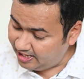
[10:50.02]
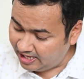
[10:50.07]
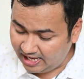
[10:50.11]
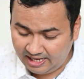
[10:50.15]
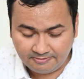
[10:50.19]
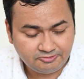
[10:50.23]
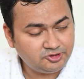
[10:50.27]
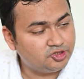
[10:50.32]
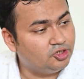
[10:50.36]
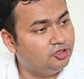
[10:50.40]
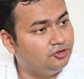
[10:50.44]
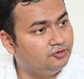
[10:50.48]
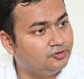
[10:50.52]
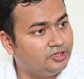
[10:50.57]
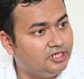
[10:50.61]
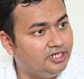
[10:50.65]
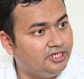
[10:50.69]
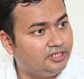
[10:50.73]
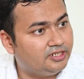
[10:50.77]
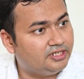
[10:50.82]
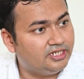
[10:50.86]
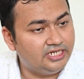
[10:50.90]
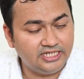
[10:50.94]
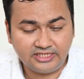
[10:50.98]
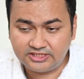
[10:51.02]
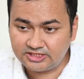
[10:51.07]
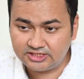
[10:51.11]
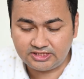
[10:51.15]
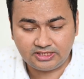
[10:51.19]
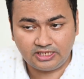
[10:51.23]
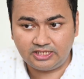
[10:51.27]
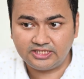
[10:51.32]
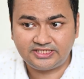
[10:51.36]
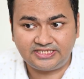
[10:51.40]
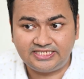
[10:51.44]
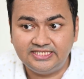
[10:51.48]
Absolutely.
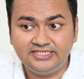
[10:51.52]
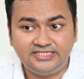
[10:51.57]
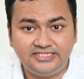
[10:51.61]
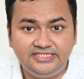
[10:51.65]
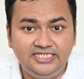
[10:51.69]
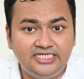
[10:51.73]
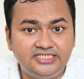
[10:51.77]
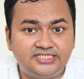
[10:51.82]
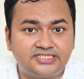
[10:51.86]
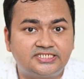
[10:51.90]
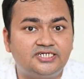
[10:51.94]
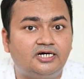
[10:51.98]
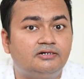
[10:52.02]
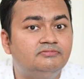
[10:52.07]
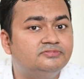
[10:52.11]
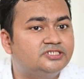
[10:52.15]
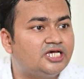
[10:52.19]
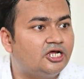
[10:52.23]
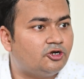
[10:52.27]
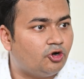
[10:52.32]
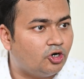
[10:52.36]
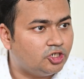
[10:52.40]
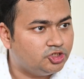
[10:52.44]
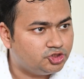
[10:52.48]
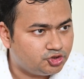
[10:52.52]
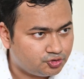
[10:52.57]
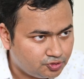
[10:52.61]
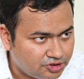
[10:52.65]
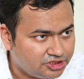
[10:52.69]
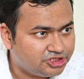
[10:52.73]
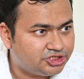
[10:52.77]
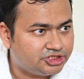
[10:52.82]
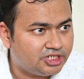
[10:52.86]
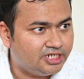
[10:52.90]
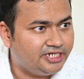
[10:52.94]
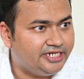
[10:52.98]
Since these terms are not
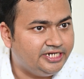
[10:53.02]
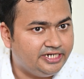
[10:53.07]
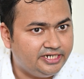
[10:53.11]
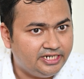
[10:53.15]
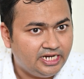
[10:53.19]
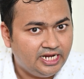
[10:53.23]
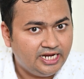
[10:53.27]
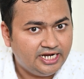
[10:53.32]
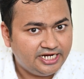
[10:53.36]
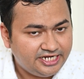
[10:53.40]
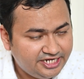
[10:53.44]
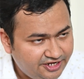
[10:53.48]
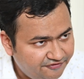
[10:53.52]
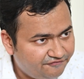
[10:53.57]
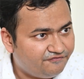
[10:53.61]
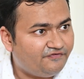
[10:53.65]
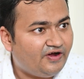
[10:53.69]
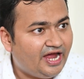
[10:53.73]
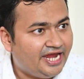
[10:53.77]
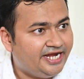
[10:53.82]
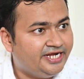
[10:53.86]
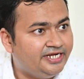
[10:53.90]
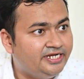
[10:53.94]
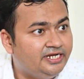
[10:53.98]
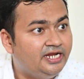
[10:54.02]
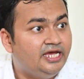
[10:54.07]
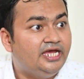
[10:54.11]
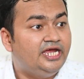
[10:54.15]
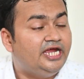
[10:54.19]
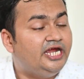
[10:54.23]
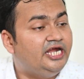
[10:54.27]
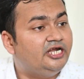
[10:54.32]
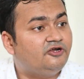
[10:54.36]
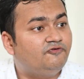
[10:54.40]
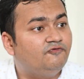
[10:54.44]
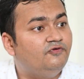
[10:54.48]
judicially defined,
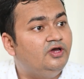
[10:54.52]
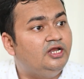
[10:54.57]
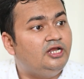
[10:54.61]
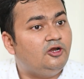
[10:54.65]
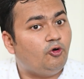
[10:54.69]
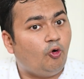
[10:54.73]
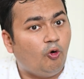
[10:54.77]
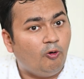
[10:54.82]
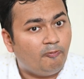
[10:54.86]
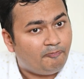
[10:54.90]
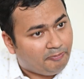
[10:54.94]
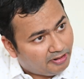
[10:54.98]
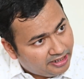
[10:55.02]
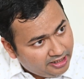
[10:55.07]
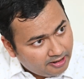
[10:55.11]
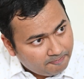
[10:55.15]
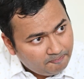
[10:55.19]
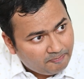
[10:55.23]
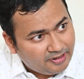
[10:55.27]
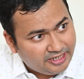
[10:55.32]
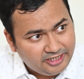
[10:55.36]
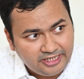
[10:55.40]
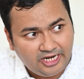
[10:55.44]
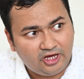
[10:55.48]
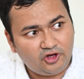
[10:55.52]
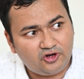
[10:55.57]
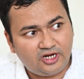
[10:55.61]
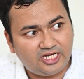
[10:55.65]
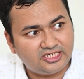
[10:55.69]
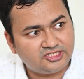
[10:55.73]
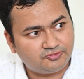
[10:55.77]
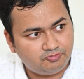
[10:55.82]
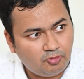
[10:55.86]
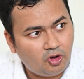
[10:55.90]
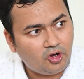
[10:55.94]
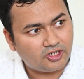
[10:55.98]
it will open a Pandora's
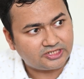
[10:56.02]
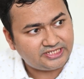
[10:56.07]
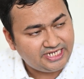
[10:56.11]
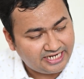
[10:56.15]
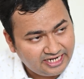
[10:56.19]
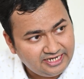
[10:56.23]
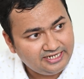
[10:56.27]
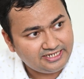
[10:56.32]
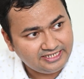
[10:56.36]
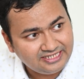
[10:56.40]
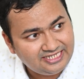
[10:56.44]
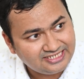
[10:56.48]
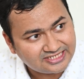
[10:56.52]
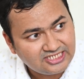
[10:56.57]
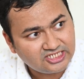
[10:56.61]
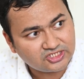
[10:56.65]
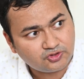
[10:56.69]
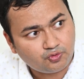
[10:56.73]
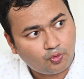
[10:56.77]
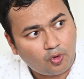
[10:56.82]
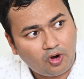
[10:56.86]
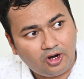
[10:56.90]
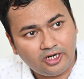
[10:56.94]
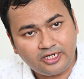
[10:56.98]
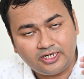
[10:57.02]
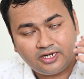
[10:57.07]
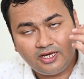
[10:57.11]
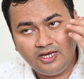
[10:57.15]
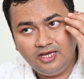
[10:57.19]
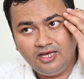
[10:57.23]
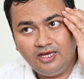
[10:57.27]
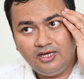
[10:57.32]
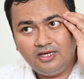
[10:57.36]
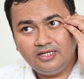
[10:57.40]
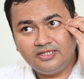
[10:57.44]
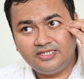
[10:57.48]
box, and this is
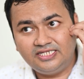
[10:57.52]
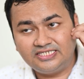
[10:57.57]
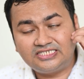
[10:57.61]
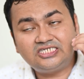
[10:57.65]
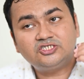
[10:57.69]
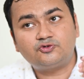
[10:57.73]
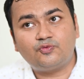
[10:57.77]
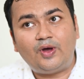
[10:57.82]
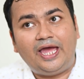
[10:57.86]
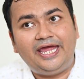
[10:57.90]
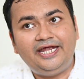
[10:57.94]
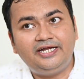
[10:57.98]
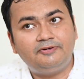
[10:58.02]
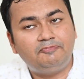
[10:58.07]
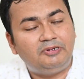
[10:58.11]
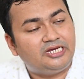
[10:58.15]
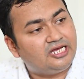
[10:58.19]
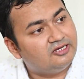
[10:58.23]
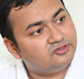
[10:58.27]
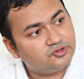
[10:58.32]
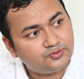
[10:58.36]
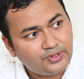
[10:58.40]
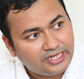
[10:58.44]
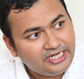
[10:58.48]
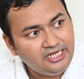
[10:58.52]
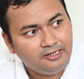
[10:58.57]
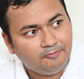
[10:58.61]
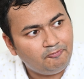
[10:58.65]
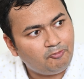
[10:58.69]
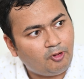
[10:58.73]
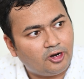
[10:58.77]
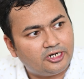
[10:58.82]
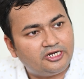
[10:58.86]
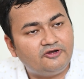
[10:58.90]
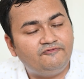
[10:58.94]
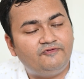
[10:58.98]
why it becomes very
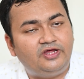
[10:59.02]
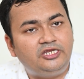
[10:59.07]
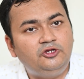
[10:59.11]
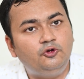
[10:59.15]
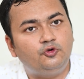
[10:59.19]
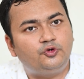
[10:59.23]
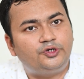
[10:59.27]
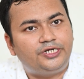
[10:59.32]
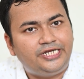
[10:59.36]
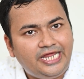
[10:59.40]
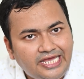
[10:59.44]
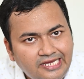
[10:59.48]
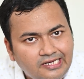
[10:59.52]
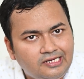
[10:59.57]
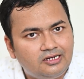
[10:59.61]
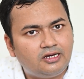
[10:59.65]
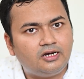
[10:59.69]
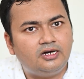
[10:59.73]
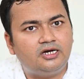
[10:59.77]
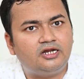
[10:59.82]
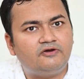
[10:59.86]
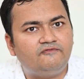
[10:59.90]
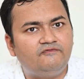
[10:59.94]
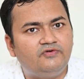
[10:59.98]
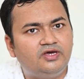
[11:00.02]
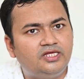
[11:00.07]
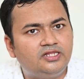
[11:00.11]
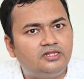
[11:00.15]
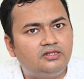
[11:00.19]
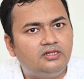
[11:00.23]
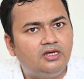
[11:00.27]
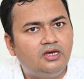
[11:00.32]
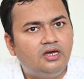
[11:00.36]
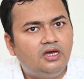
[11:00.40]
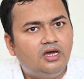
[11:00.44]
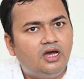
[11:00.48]
important when you tinker with
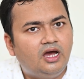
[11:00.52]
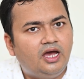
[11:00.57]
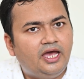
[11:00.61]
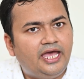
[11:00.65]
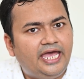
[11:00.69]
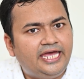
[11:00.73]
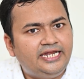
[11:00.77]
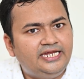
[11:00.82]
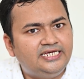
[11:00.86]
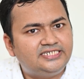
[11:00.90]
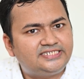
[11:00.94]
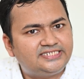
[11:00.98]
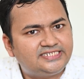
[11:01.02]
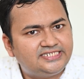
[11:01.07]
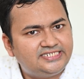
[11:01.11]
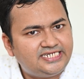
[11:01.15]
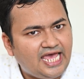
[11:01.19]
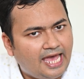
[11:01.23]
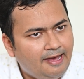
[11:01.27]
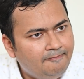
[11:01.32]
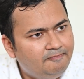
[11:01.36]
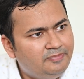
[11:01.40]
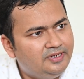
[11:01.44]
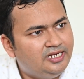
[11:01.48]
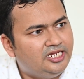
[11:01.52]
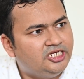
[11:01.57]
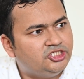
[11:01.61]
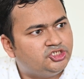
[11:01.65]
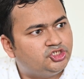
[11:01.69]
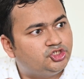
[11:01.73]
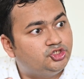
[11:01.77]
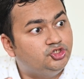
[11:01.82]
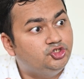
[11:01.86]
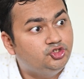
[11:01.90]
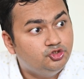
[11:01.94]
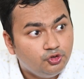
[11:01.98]
an
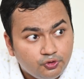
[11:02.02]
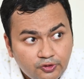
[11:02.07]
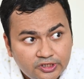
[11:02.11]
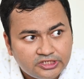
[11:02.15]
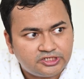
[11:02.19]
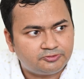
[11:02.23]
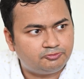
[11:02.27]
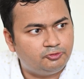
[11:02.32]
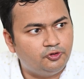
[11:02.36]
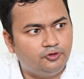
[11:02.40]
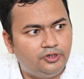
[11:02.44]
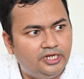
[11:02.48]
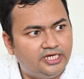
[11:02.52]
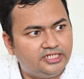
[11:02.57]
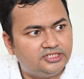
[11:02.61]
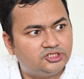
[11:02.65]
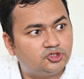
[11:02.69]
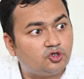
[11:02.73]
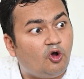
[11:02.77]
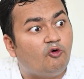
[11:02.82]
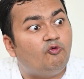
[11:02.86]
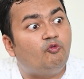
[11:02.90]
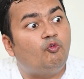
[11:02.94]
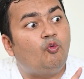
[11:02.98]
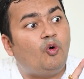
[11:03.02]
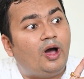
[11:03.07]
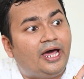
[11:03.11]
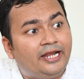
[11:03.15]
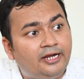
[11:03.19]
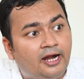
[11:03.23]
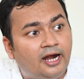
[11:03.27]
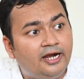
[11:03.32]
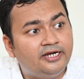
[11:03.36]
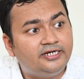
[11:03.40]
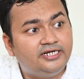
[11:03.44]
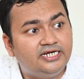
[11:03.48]
established jurisprudence of
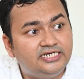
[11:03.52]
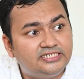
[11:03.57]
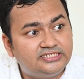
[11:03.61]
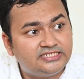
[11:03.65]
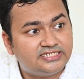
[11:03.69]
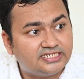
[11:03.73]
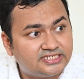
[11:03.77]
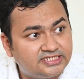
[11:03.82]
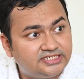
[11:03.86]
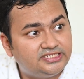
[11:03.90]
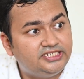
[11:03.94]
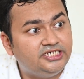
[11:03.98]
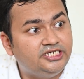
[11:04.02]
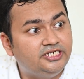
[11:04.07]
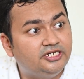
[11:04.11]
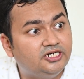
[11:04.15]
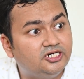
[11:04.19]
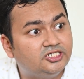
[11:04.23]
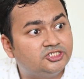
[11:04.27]
160 years